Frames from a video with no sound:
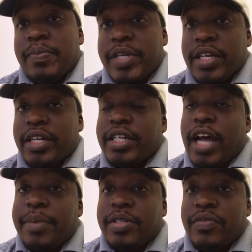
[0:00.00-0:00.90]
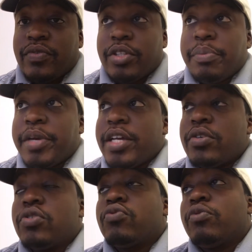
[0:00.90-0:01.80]
be a good option for the
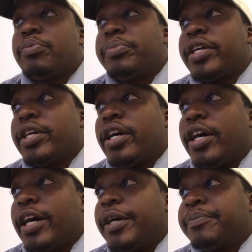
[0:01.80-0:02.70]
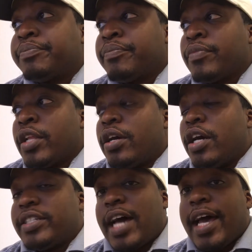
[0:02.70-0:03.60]
Bengals would be
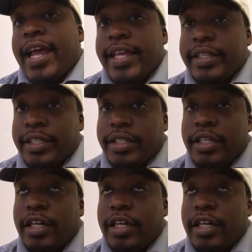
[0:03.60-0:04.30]
Todd Haley.